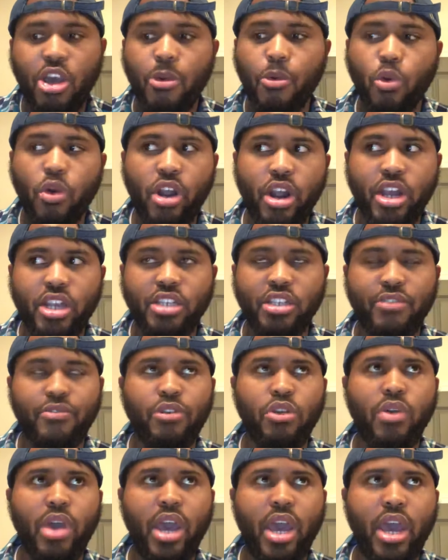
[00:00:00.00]
Whereas if
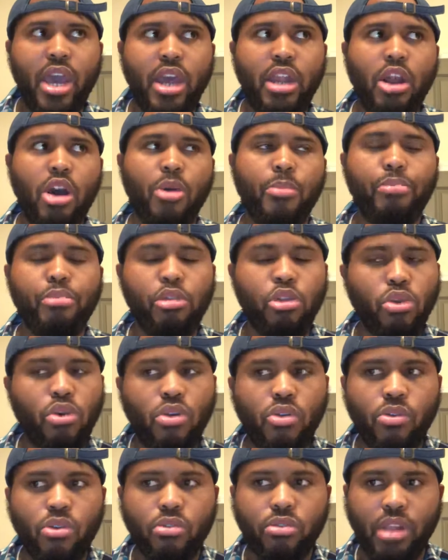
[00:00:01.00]
you had a
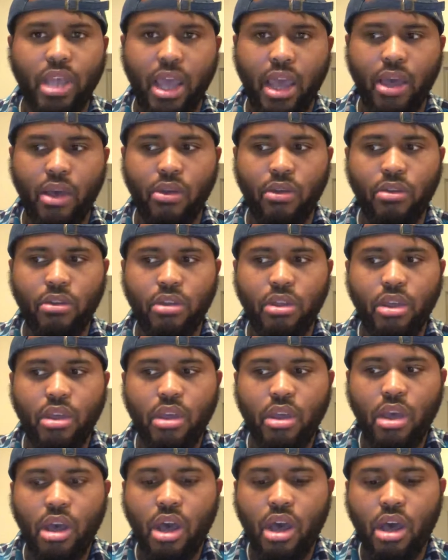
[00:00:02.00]
plural noun
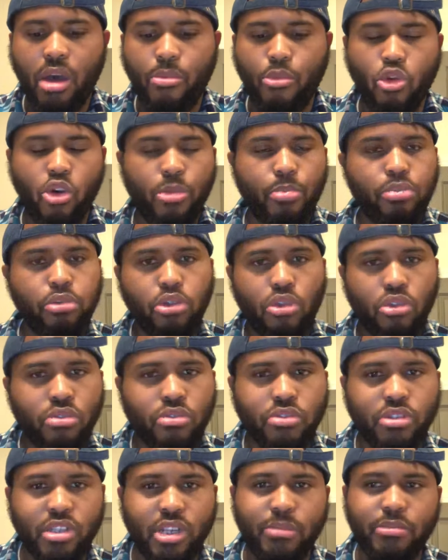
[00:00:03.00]
or a plural
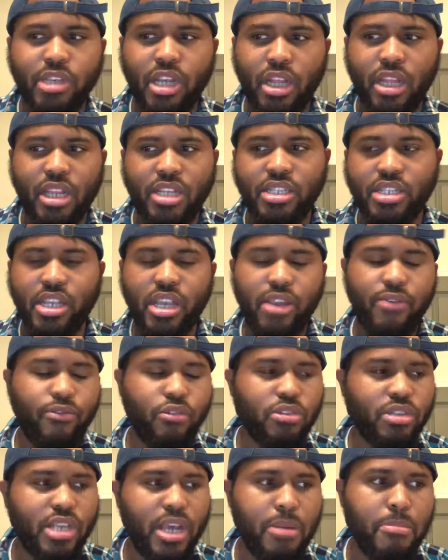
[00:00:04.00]
subject, let's say if you
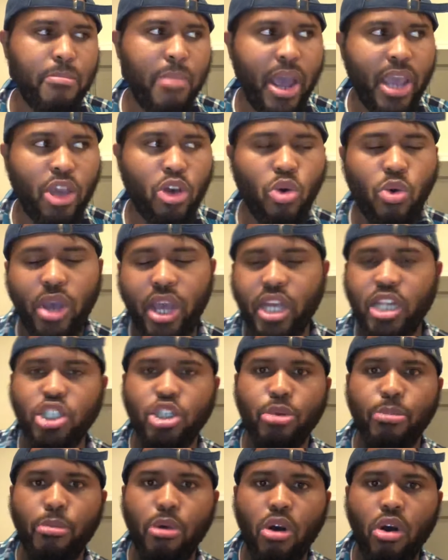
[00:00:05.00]
said Michael and
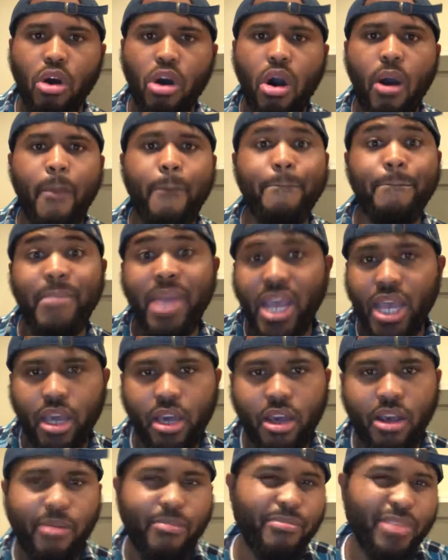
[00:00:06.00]
Jamal make
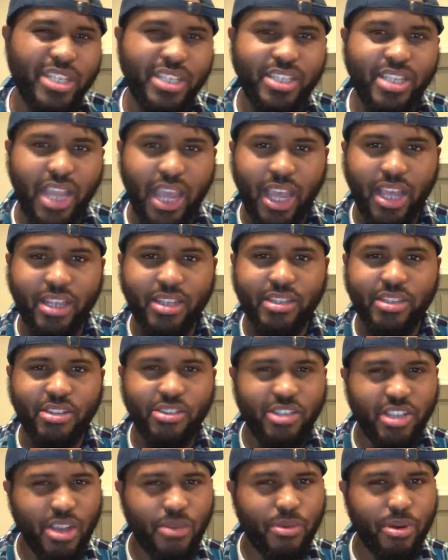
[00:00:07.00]
mistakes, you
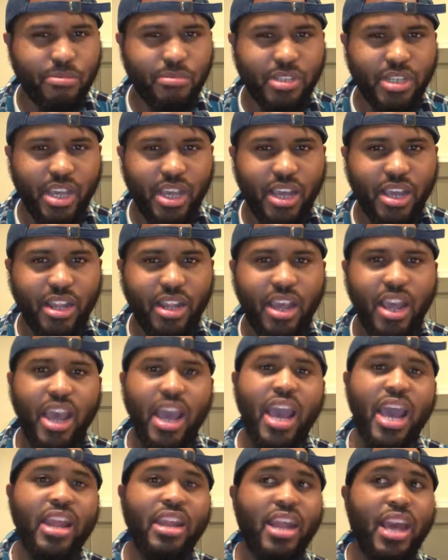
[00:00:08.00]
get what I'm saying?
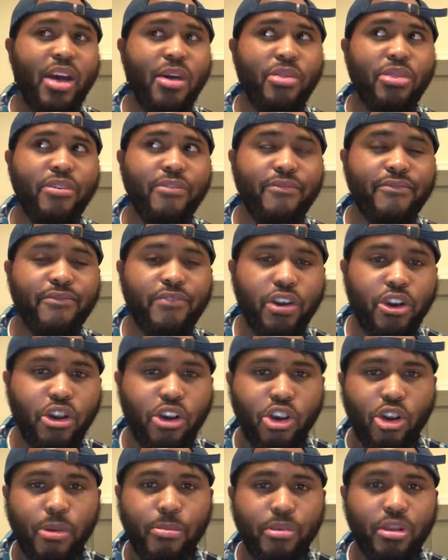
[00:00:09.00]
And now the
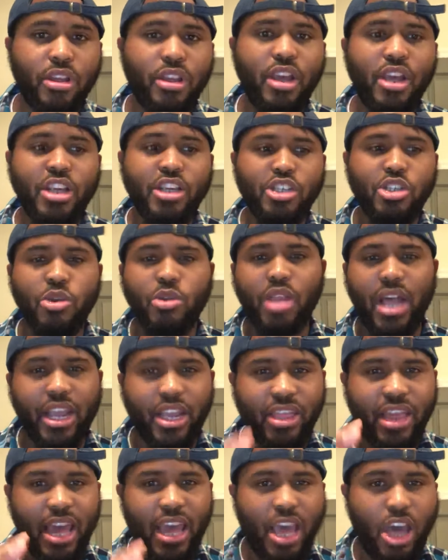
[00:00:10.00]
verb, so like
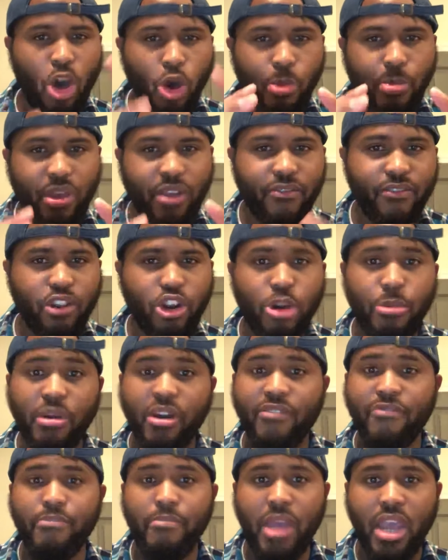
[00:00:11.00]
that helping verb
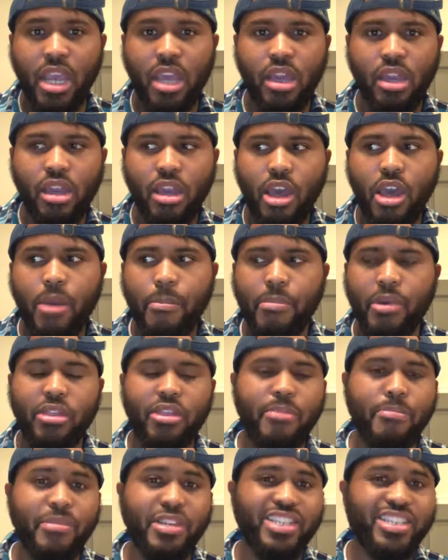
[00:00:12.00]
of make, but
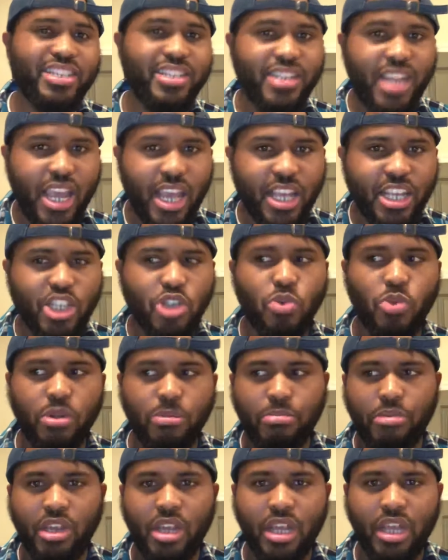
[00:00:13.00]
then mistakes would
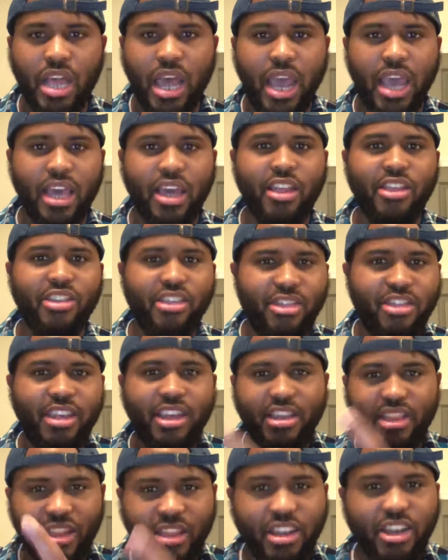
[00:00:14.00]
be like the
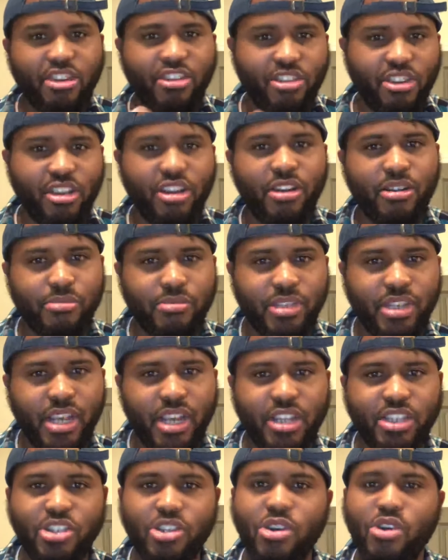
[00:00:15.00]
thing that they're, you know what I'm
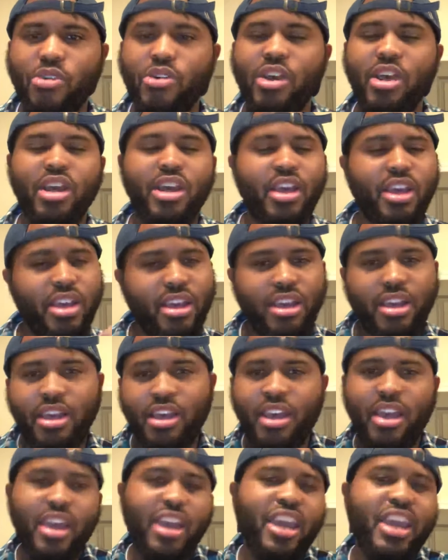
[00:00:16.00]
saying? So
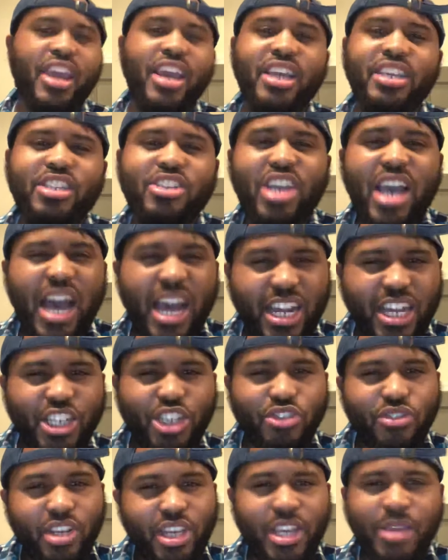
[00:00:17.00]
it's kind of
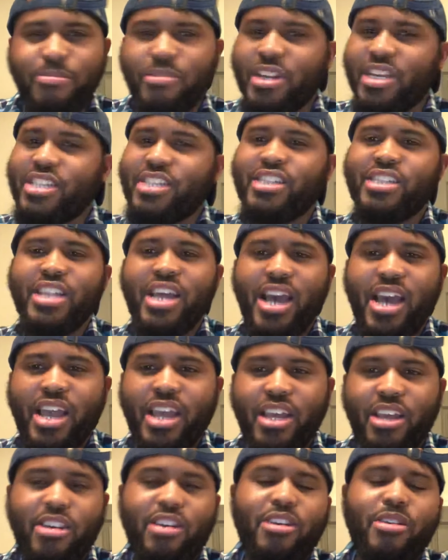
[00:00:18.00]
tricky, but it's
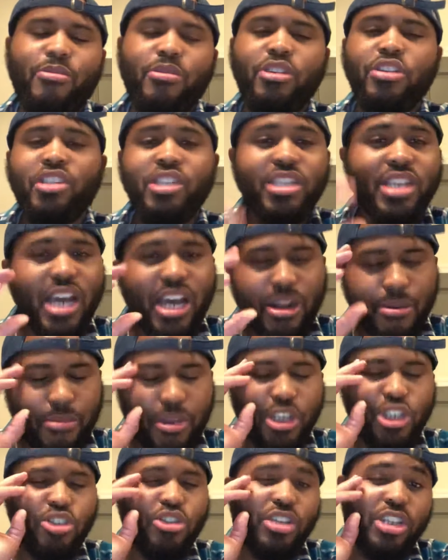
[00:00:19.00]
not. You just got to make
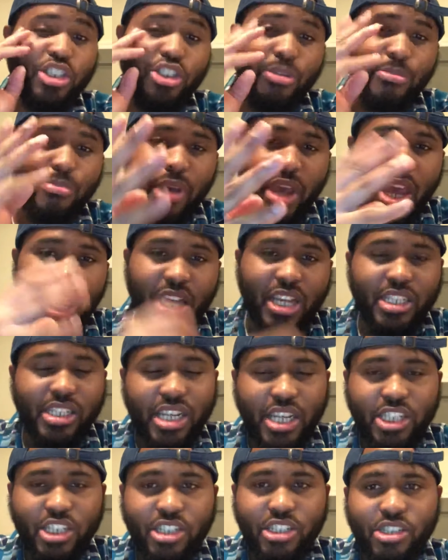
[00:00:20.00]
sure that you're paying
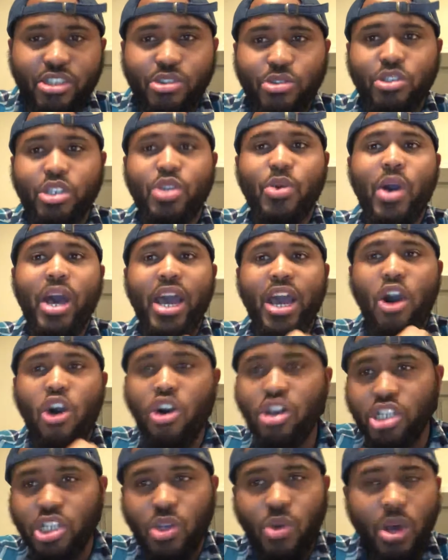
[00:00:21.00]
attention to. So I
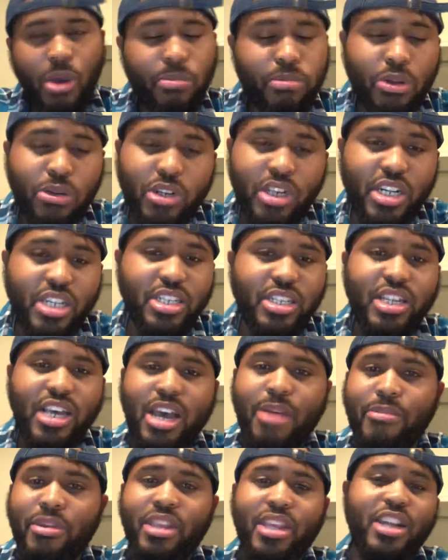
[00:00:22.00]
also uploaded an
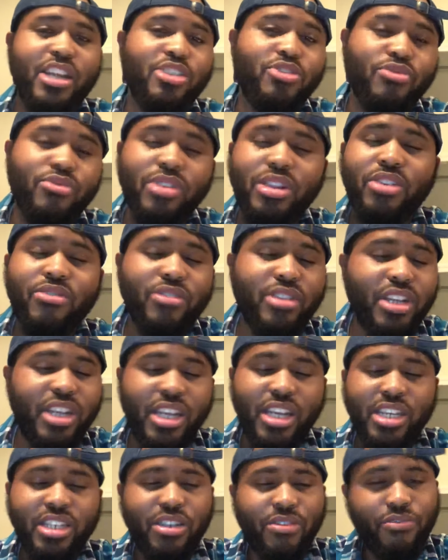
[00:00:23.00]
assignment that is really, really
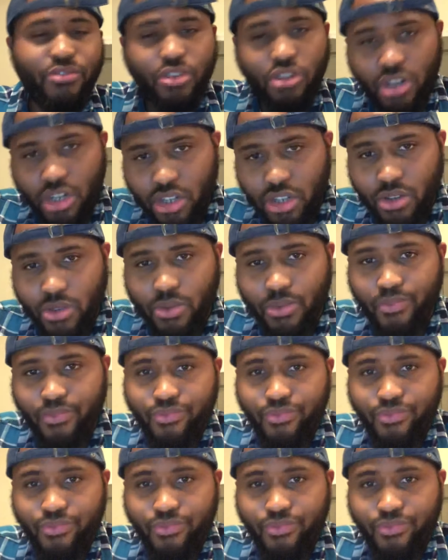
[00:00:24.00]
easy for you to do.